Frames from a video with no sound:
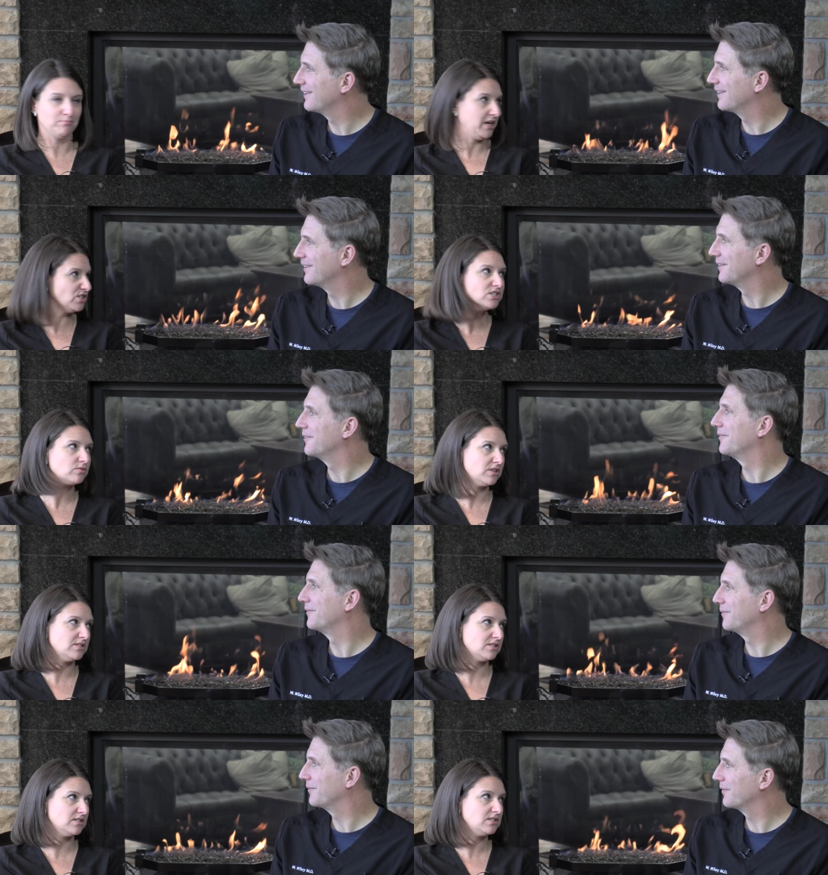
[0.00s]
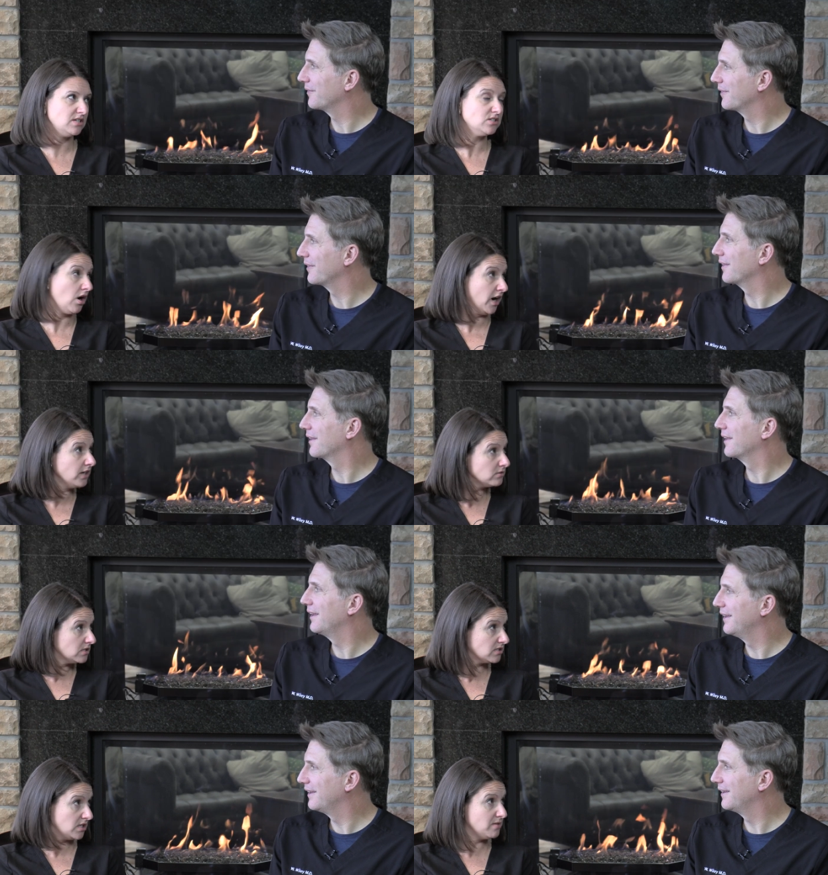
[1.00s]
Speaker 1: and patients with this disease are
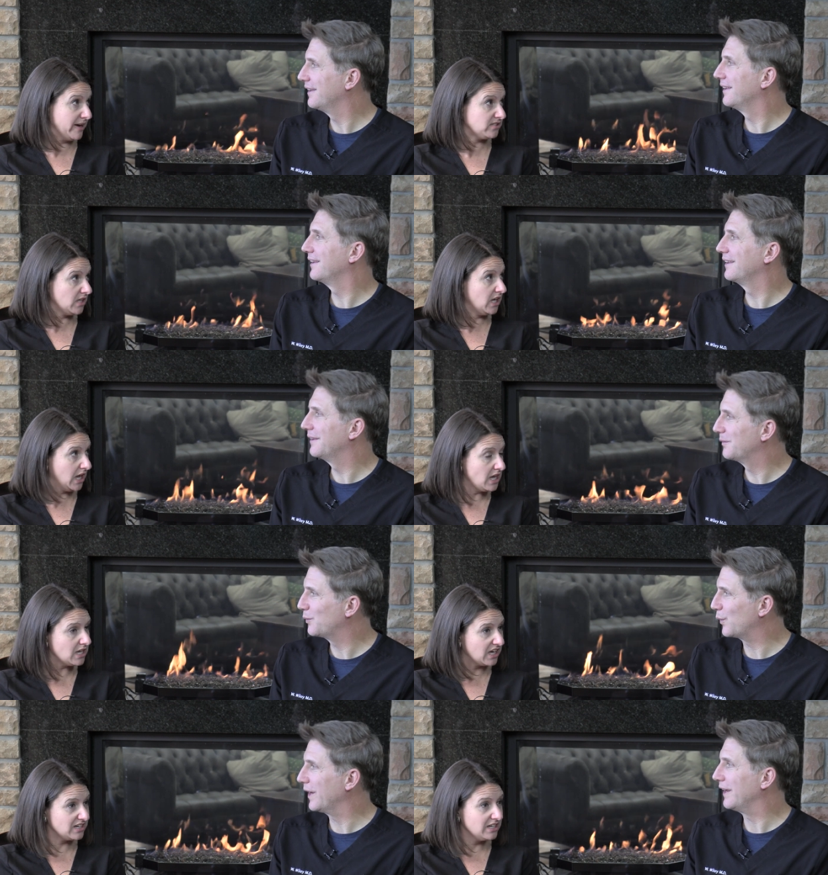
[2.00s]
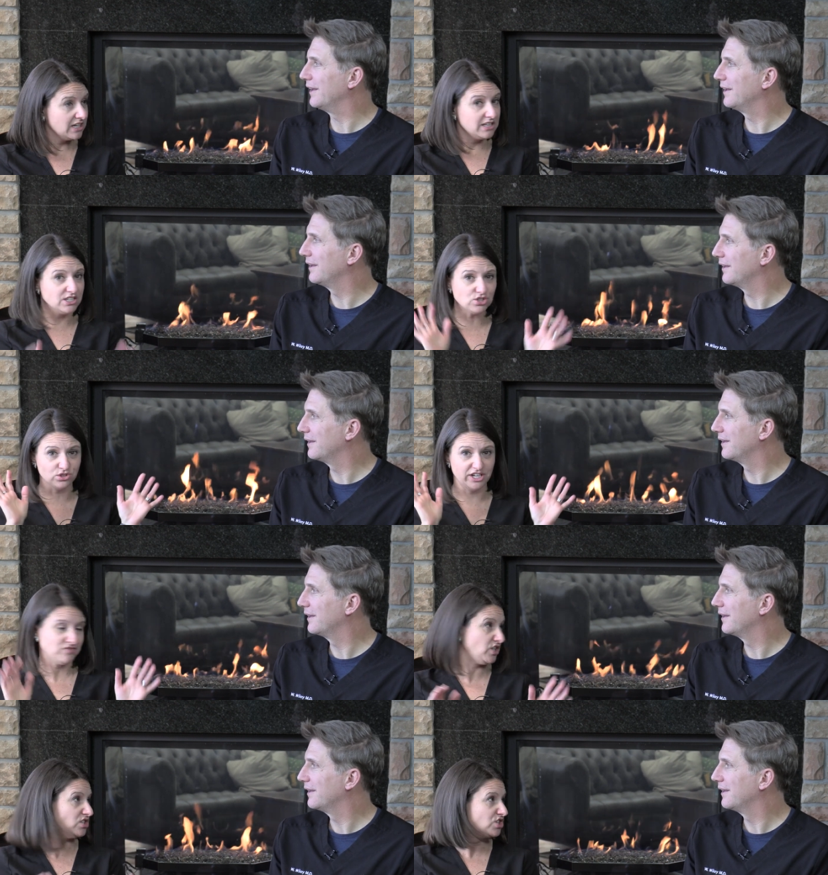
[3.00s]
to see the best they can, right these are
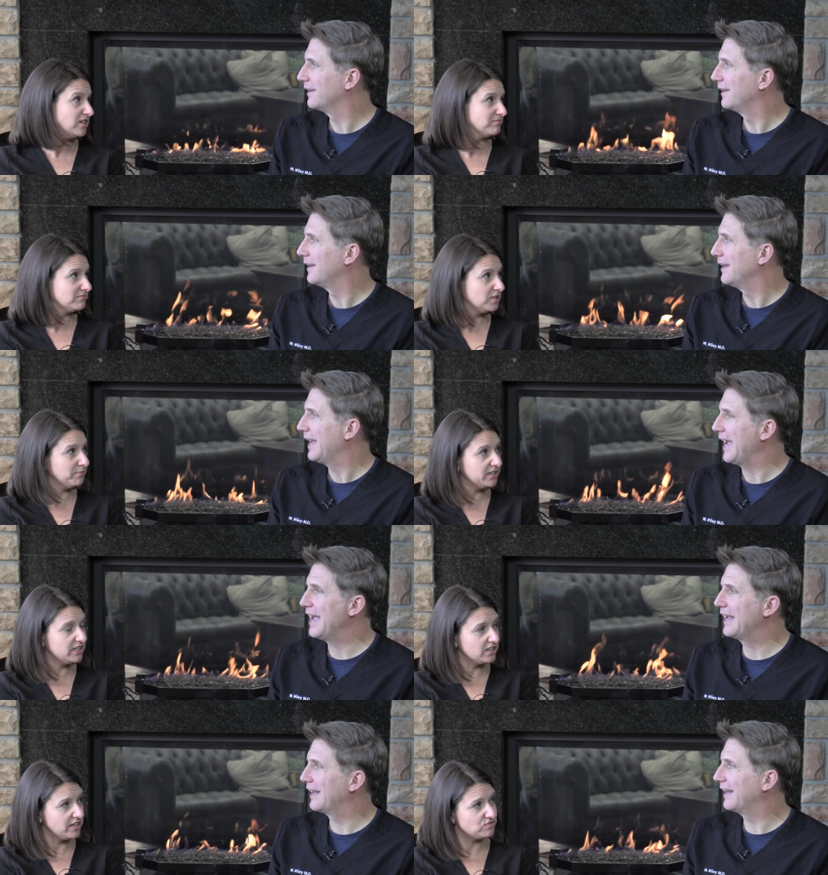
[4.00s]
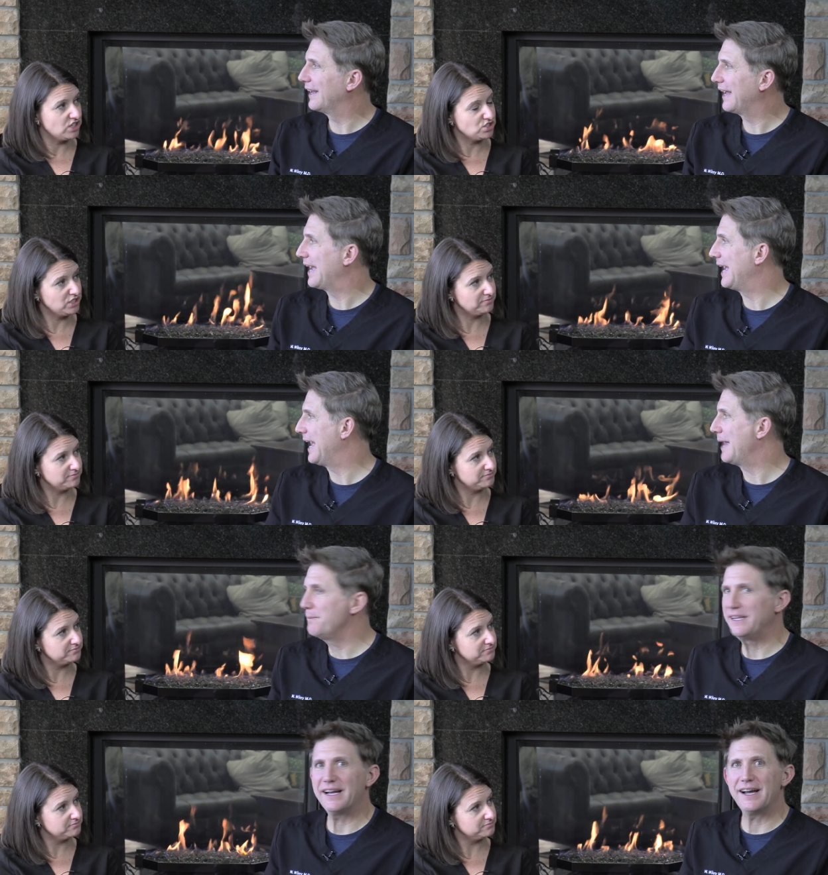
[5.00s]
life changing, completely life changing.
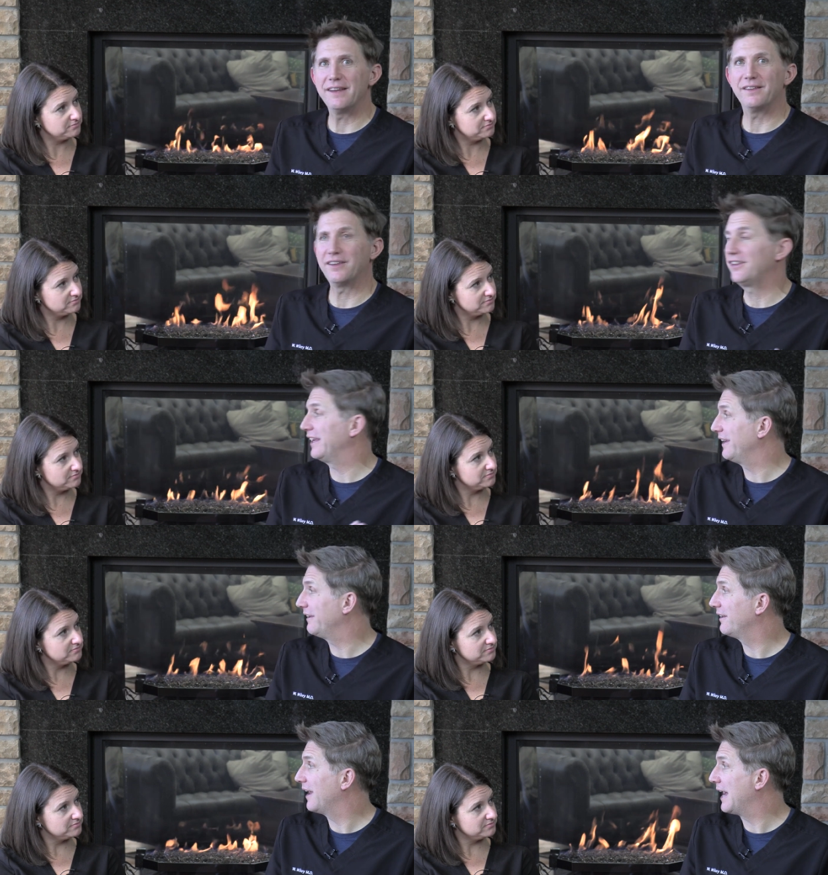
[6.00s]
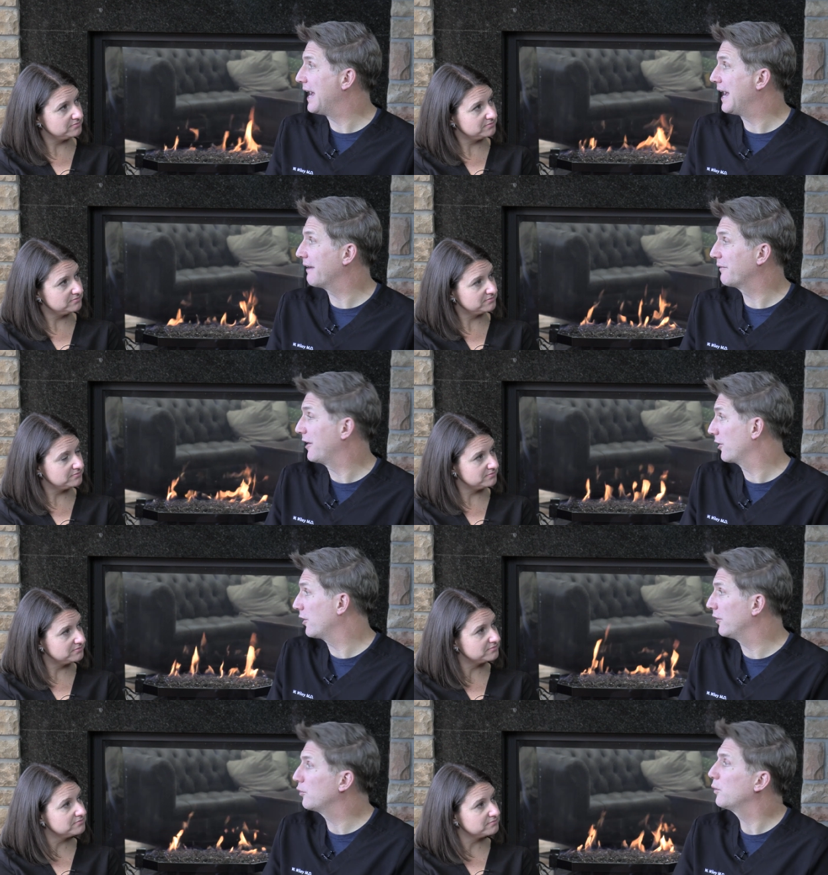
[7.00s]
Speaker 2: And beyond, let's say, uh,
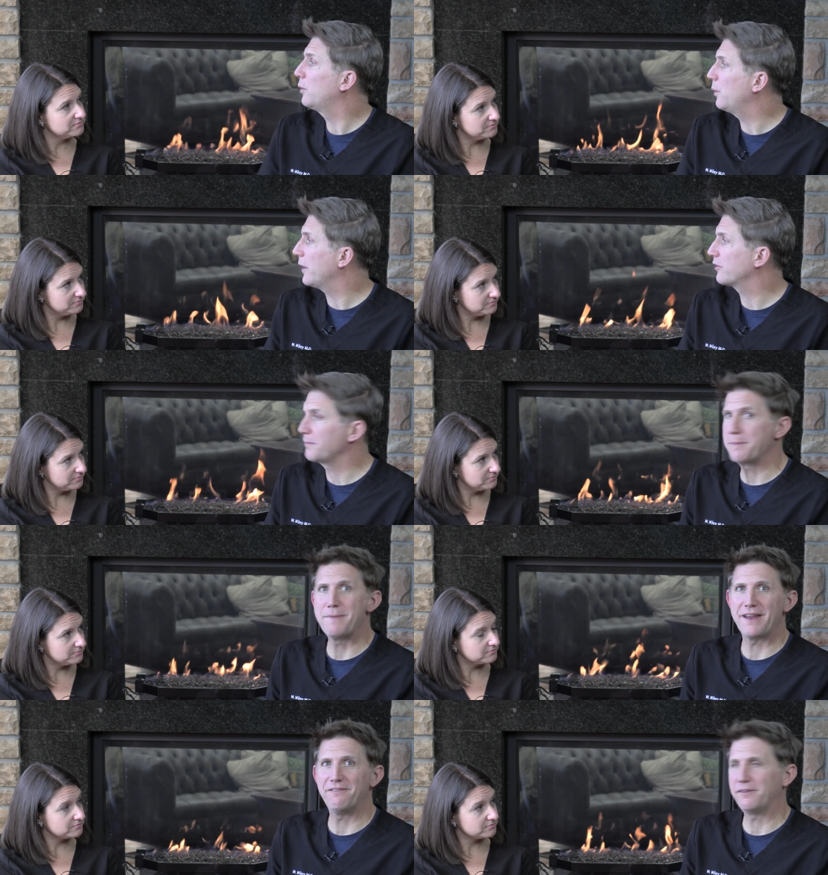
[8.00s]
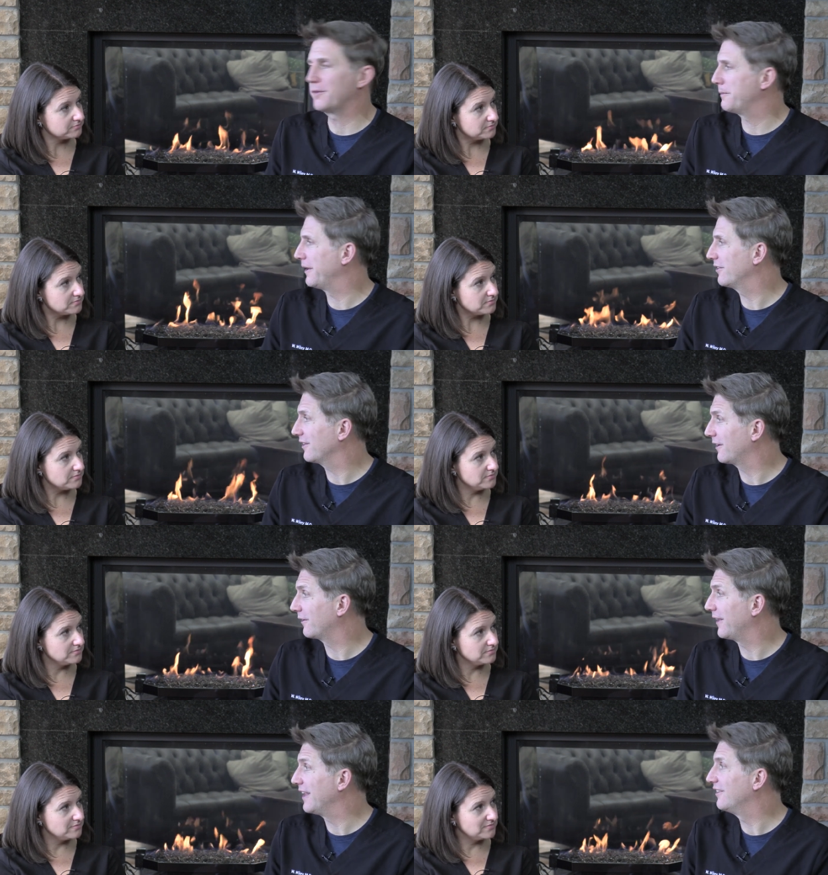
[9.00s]
keratoconus, who else might benefit from a
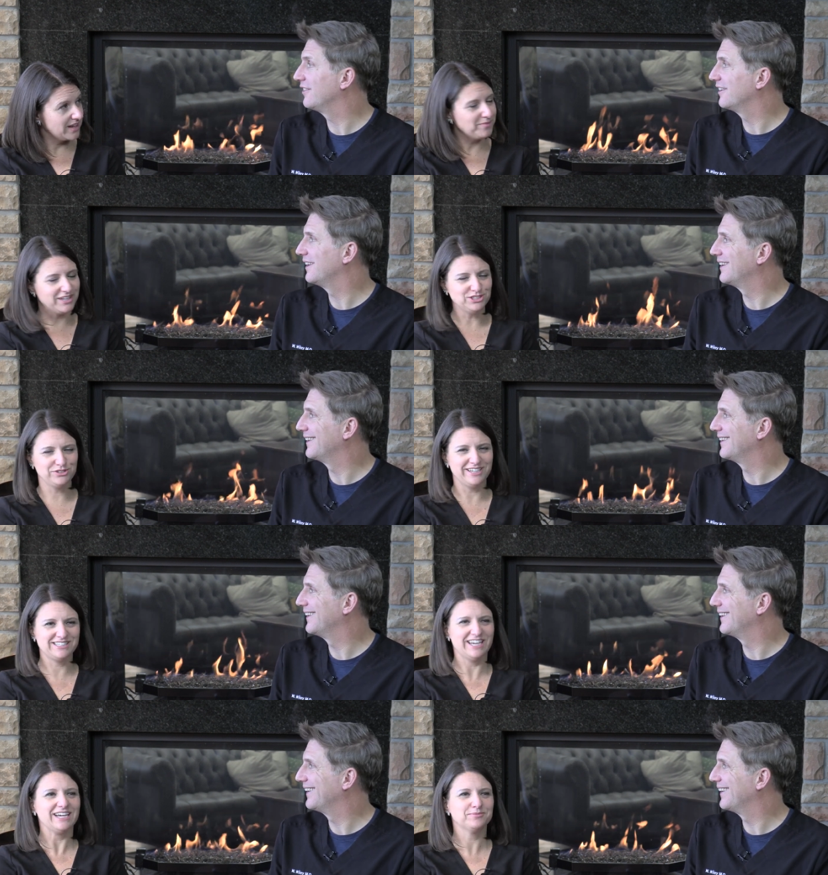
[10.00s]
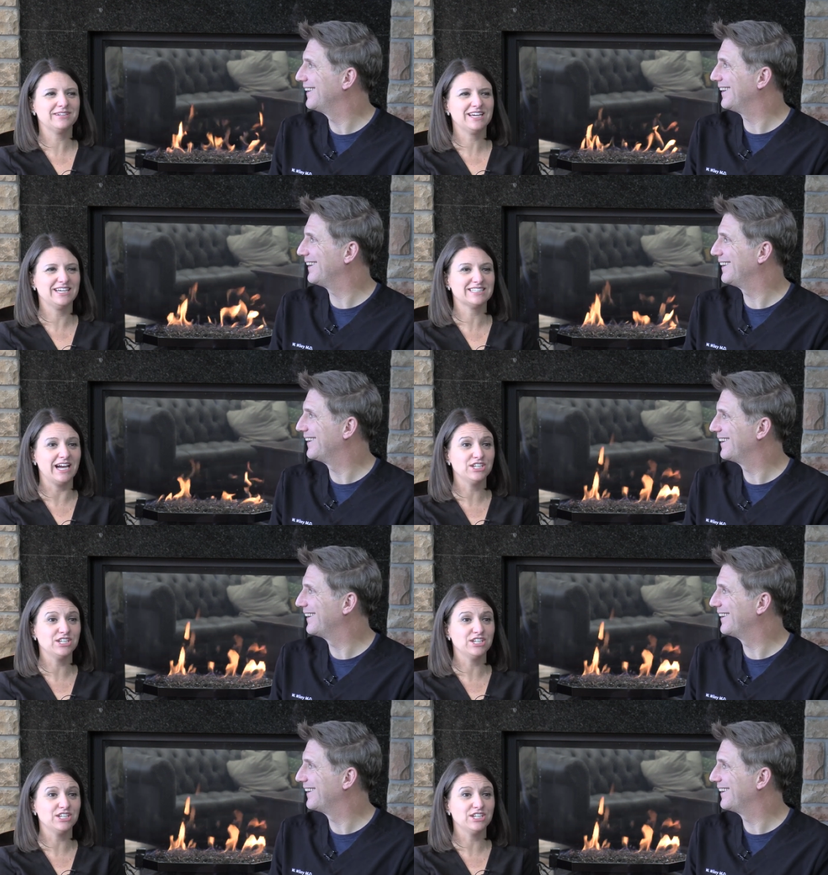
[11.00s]
scleral lens?
Speaker 1: I'm glad you asked that because yeah.